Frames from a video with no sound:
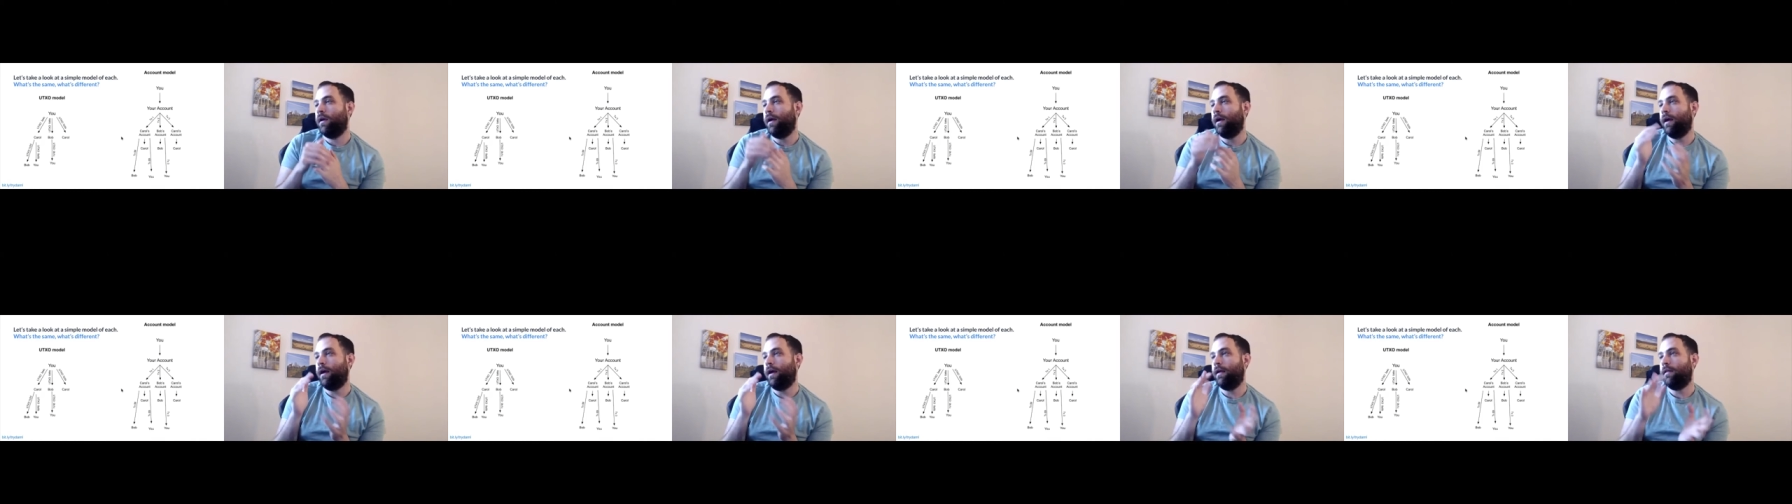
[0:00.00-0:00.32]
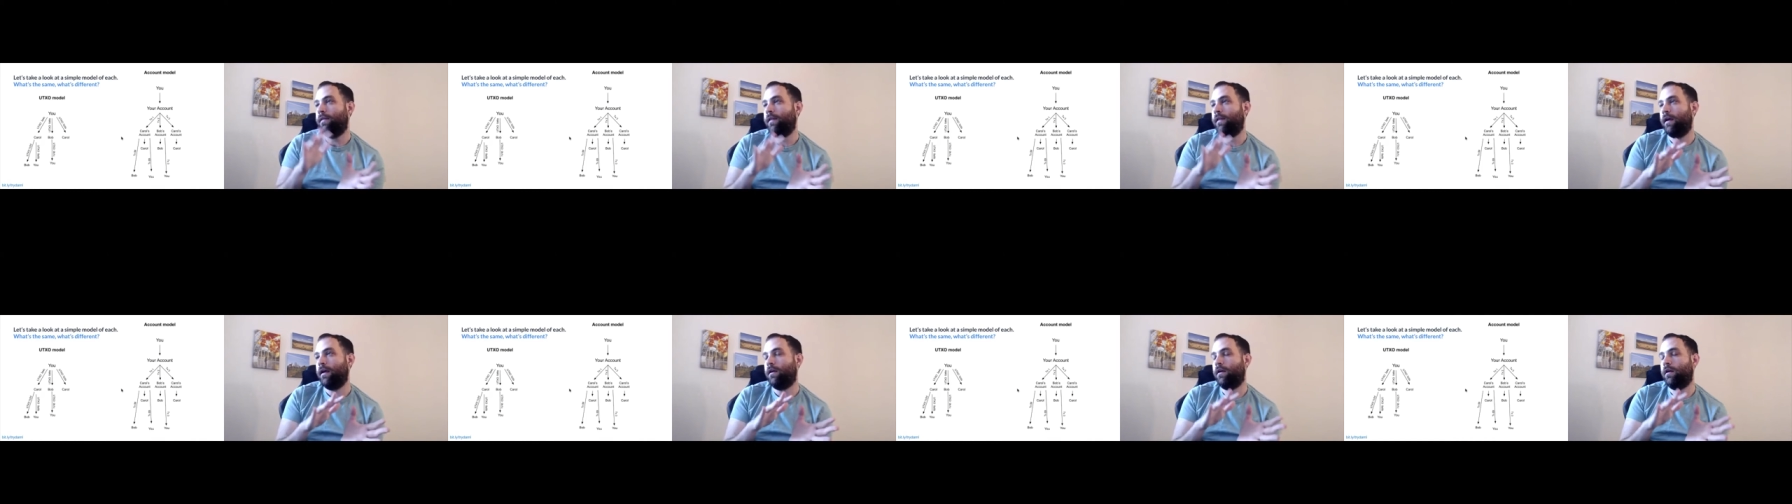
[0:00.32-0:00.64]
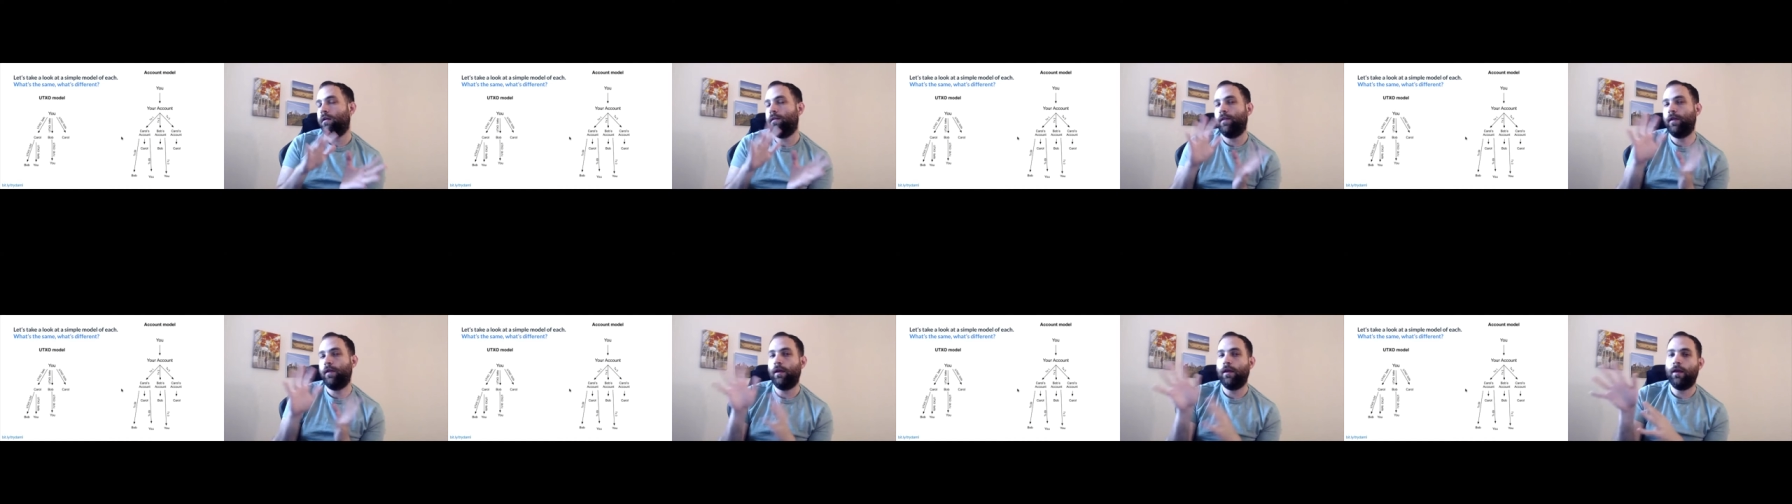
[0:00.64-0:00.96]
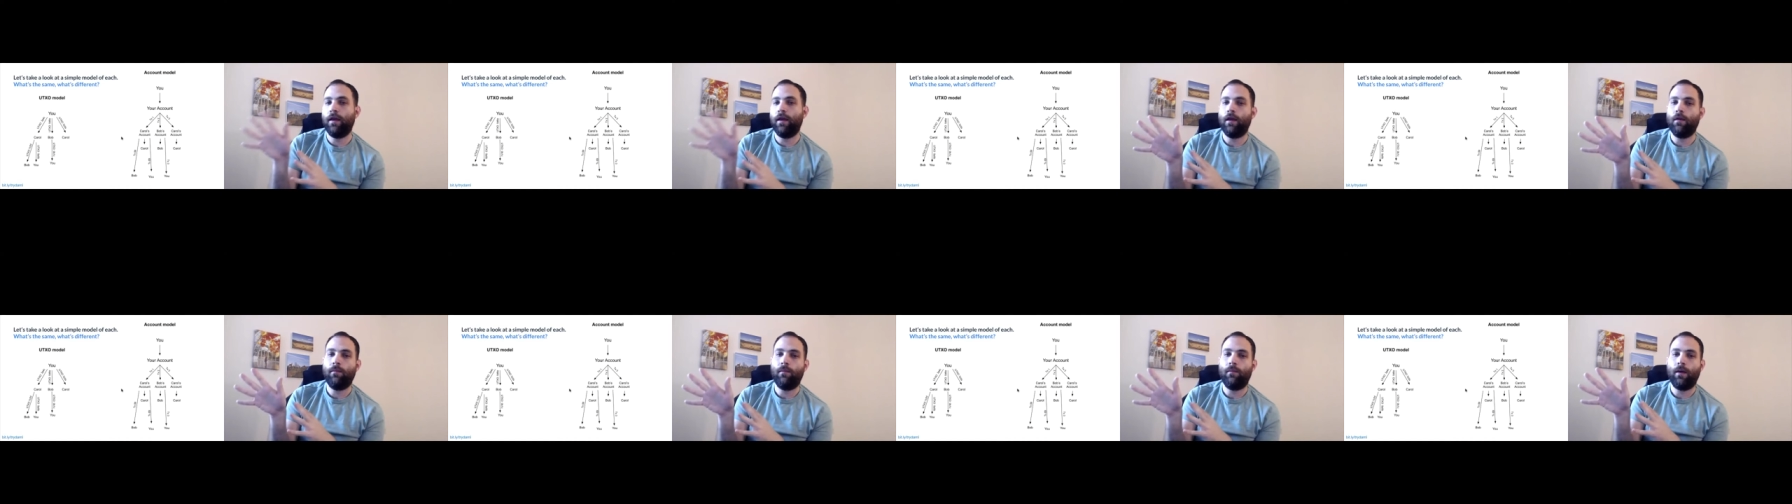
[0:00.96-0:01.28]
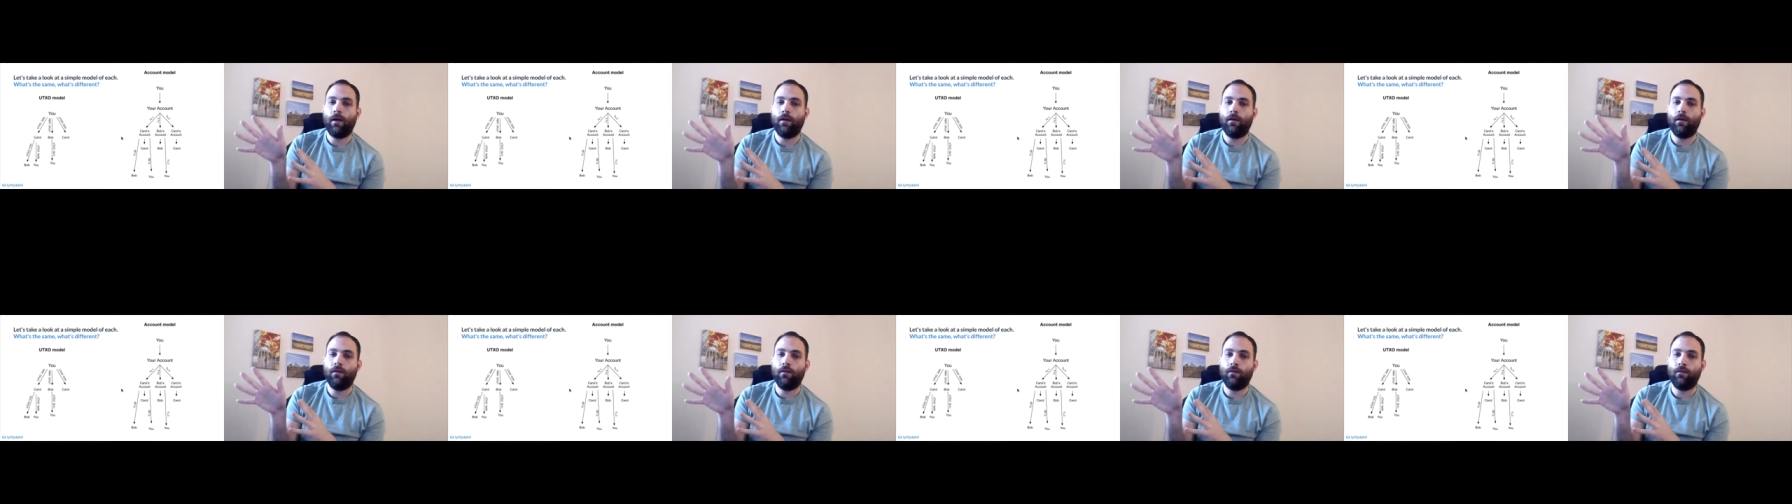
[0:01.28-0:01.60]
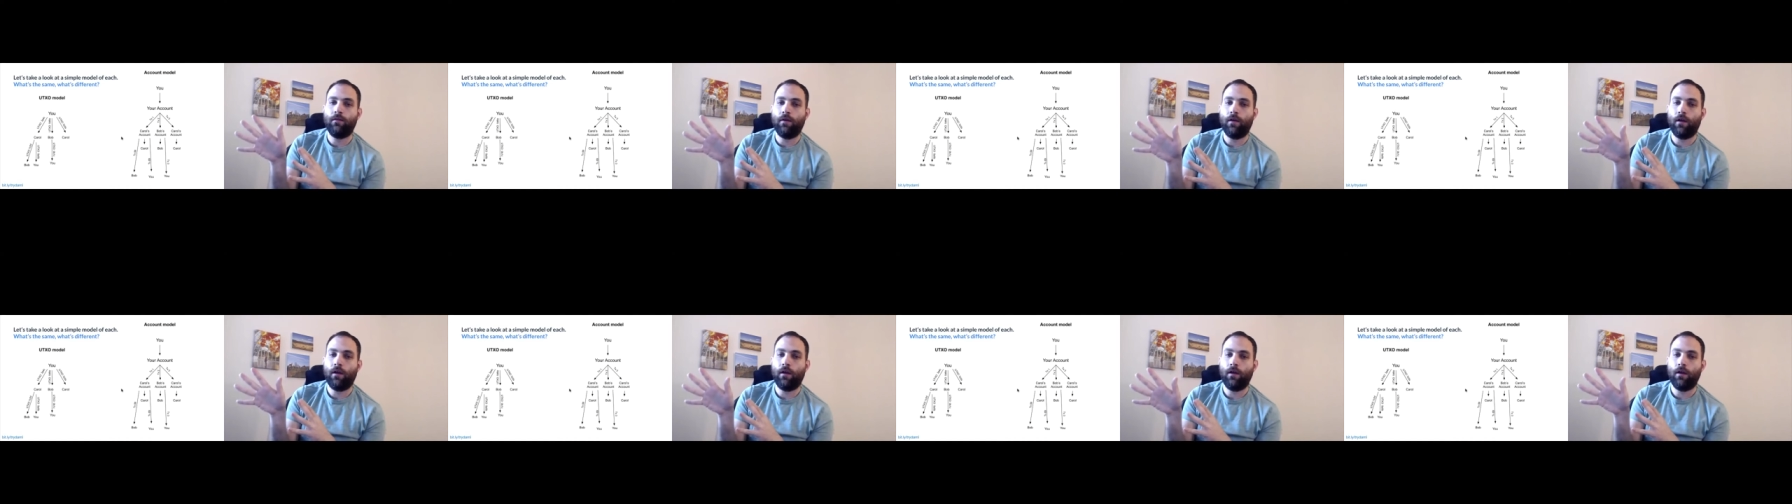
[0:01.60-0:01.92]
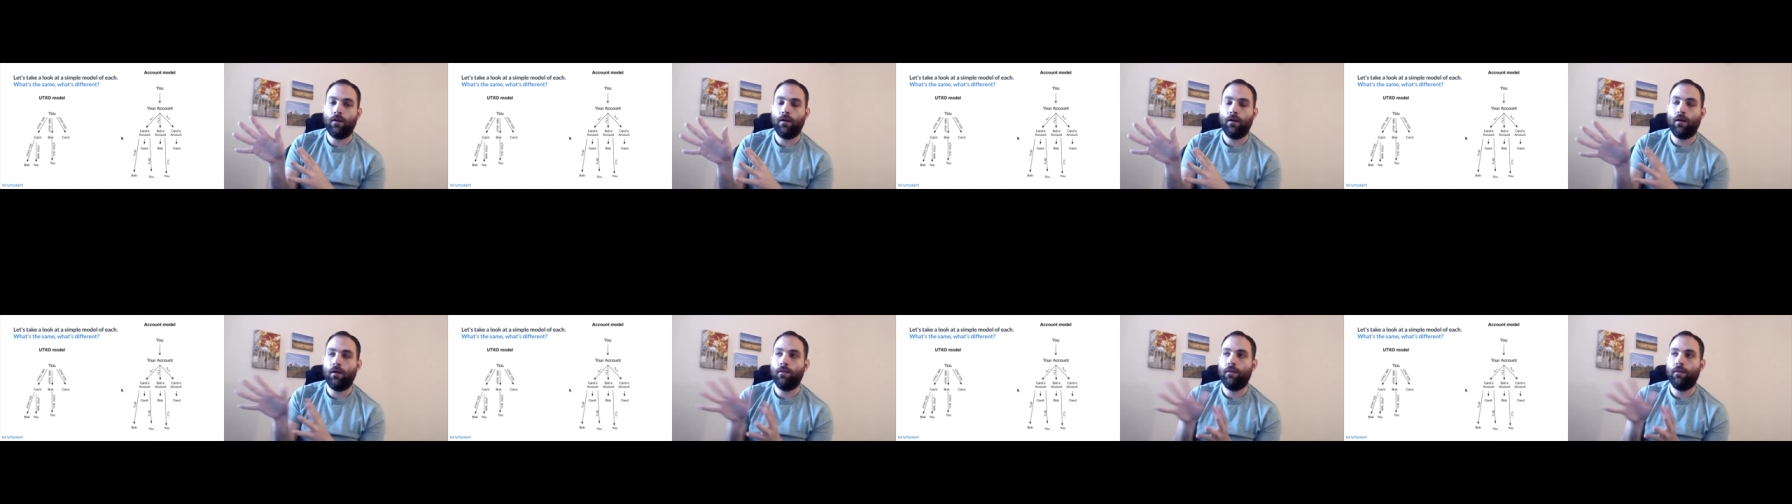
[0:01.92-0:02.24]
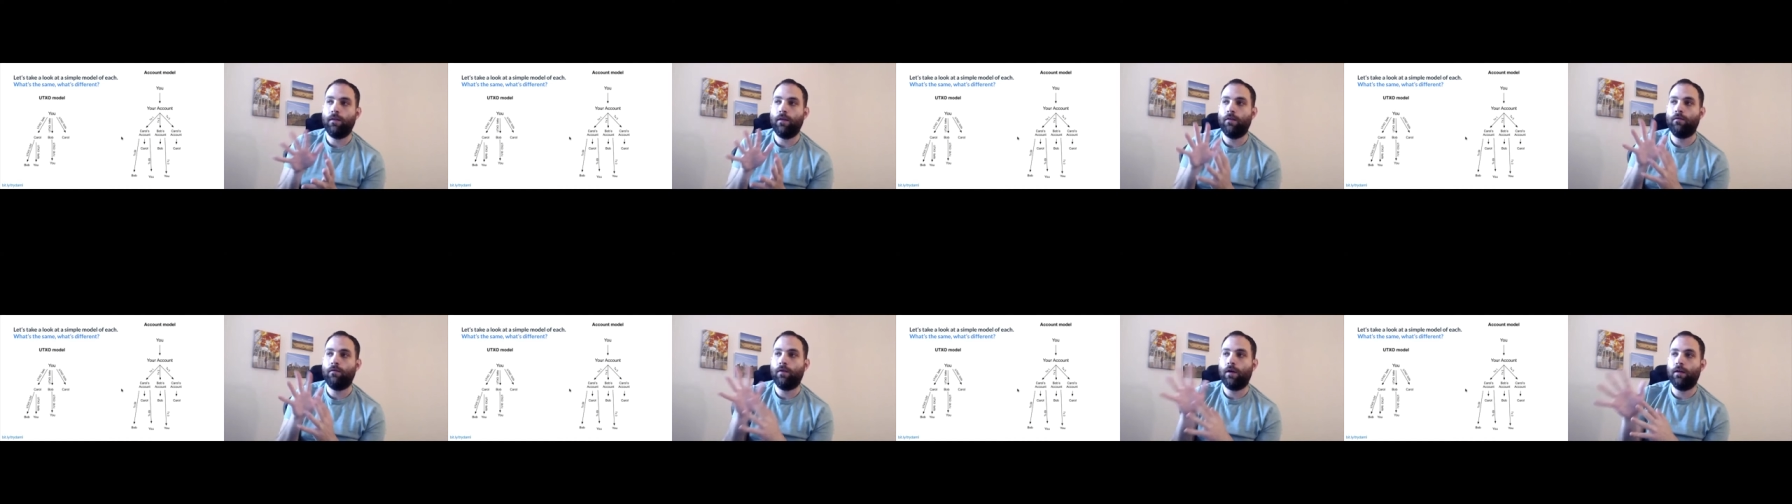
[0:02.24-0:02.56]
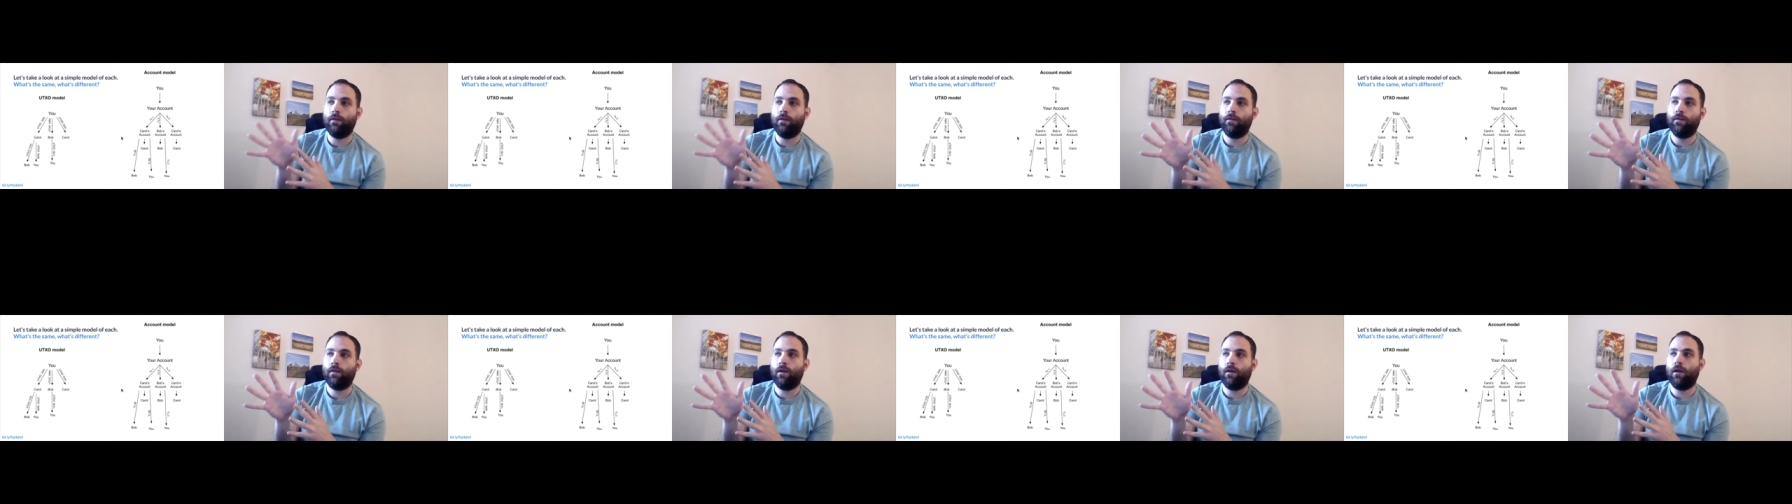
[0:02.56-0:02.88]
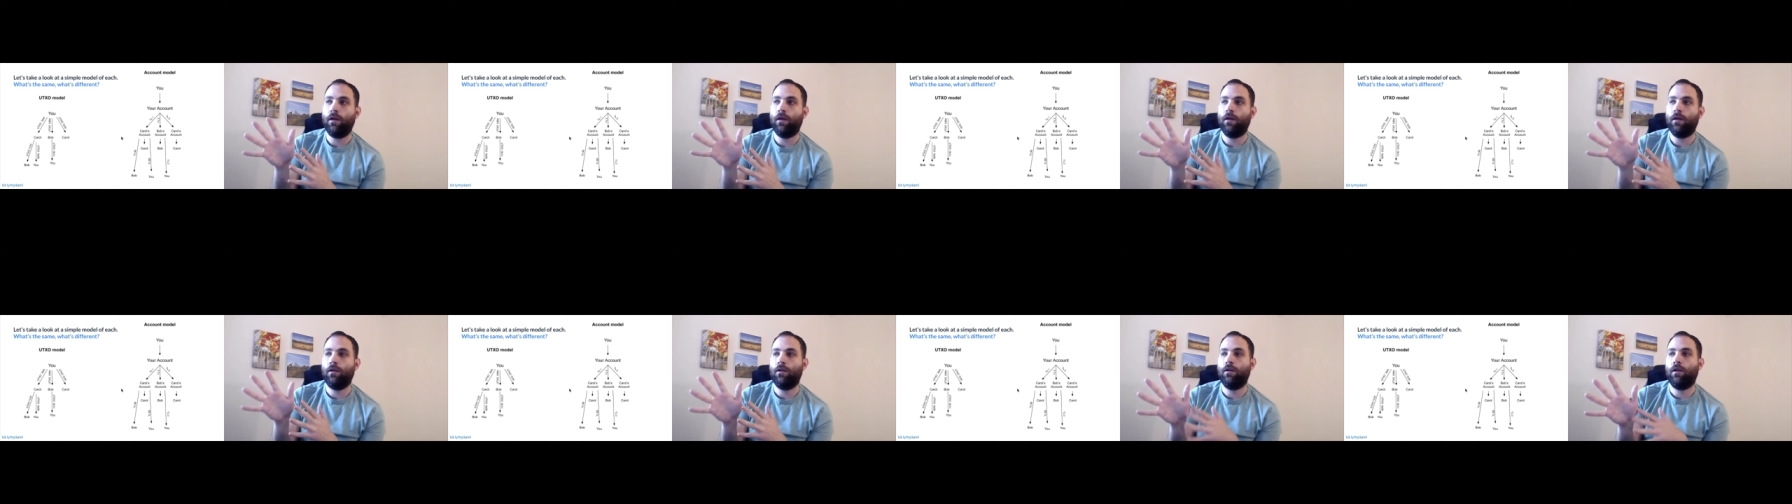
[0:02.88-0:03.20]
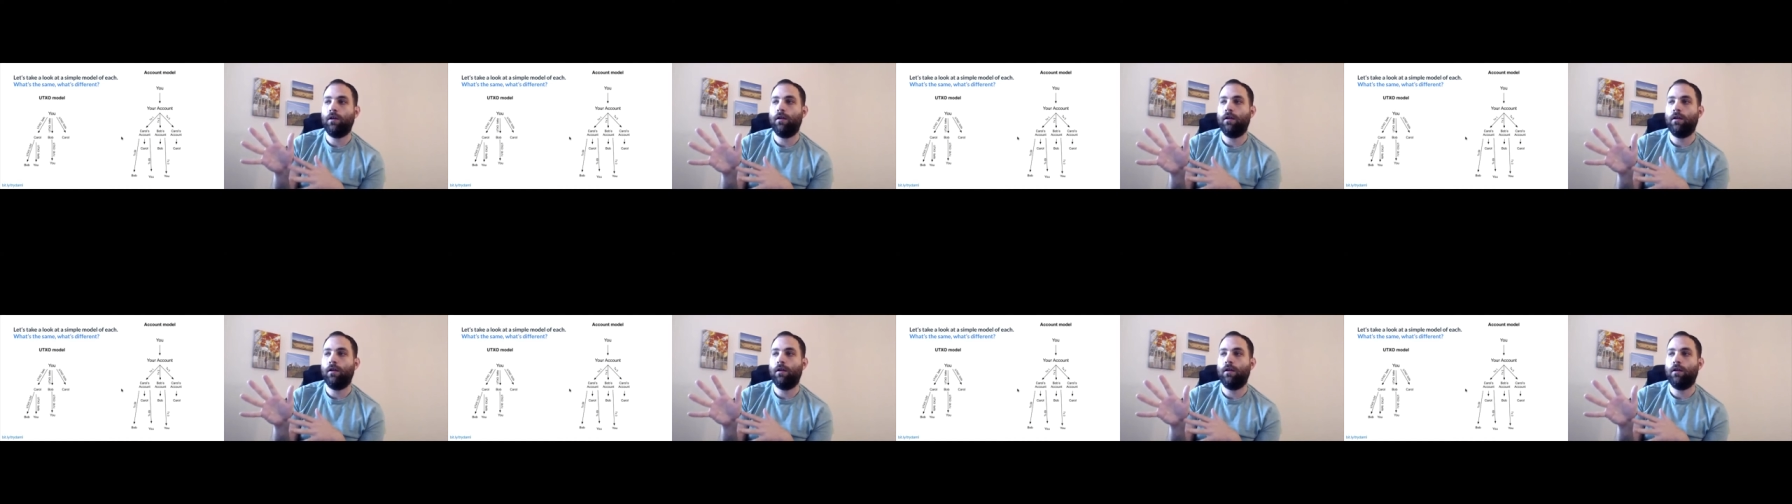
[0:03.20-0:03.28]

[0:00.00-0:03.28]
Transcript: And then on the account model side, on the right side,